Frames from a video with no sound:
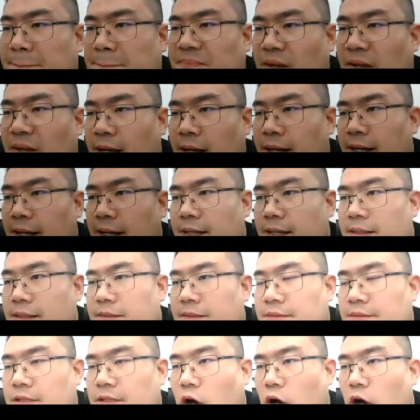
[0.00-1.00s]

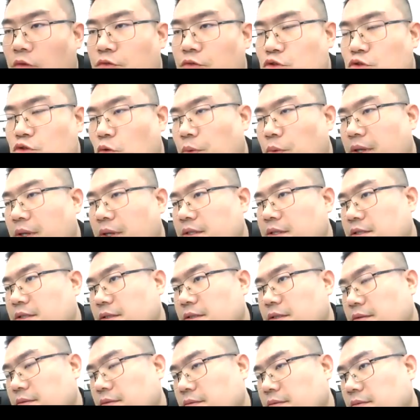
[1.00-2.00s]
offshore wind
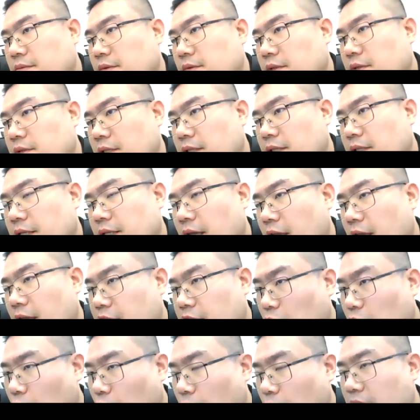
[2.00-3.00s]

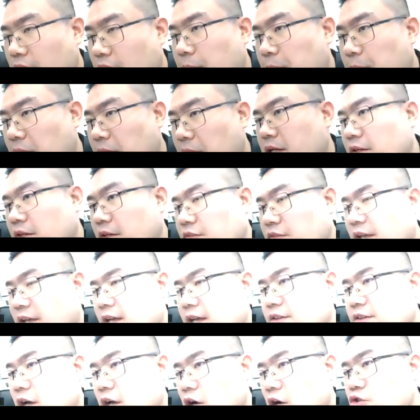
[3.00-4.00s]
is already bigger
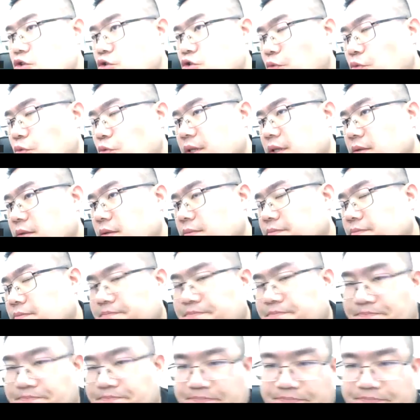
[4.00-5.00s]
than the onshore wind.
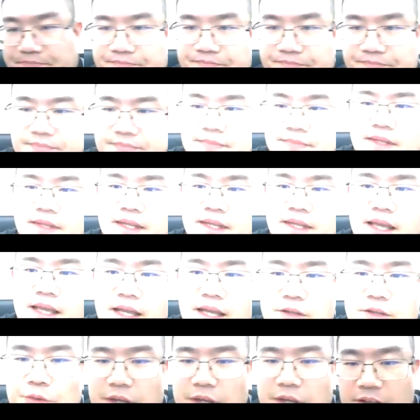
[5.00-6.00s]

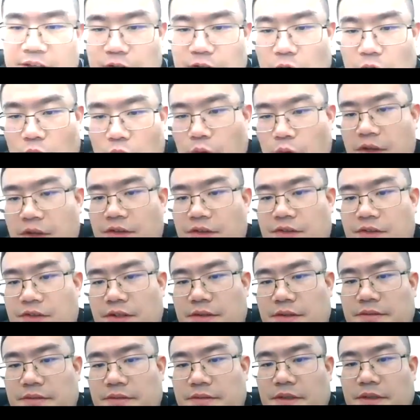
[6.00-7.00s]
And we can see always
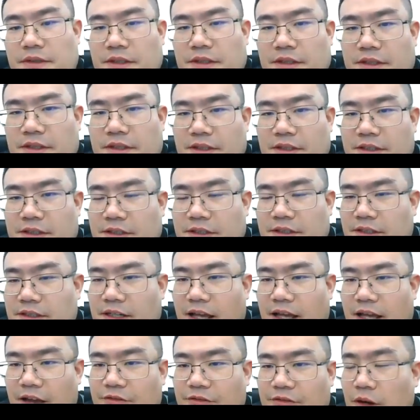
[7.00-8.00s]

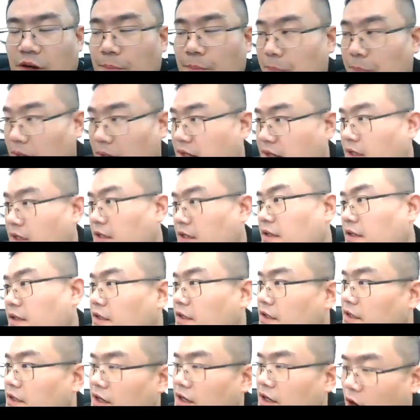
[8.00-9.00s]
have a bigger
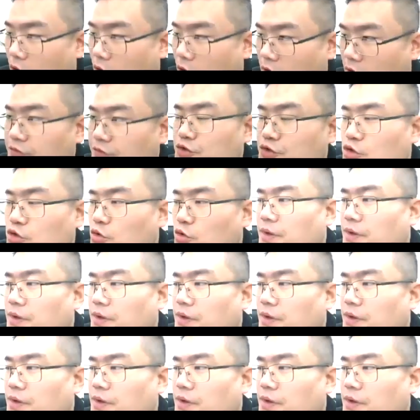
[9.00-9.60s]
offshore